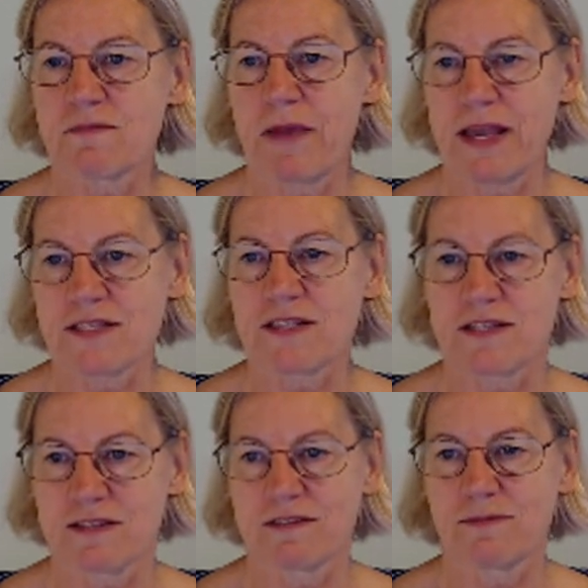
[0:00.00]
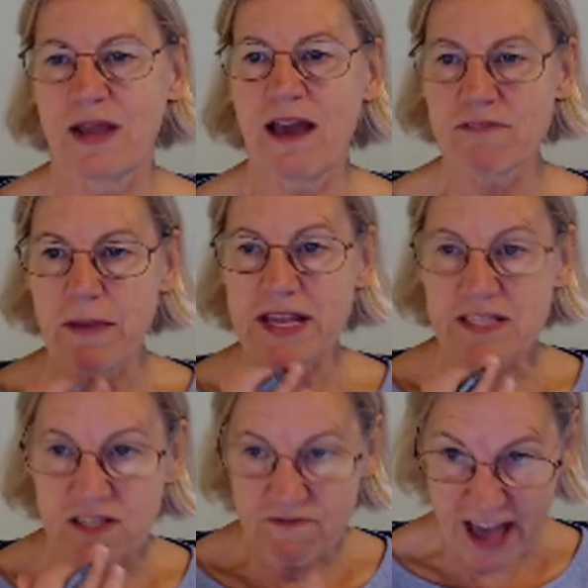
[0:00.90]
basis. We have the
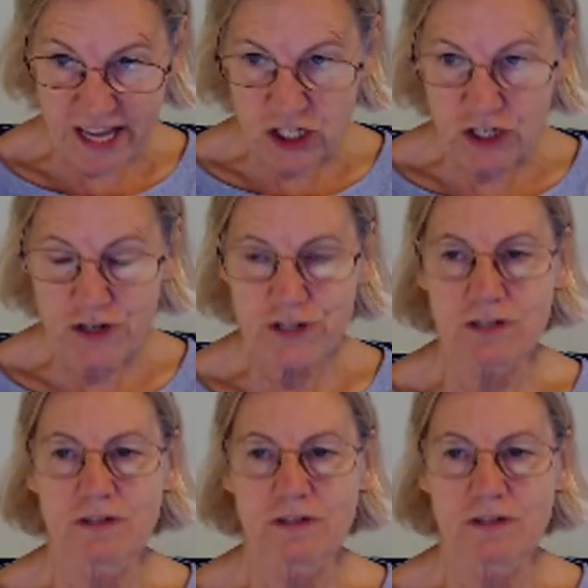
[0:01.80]
basis vectors.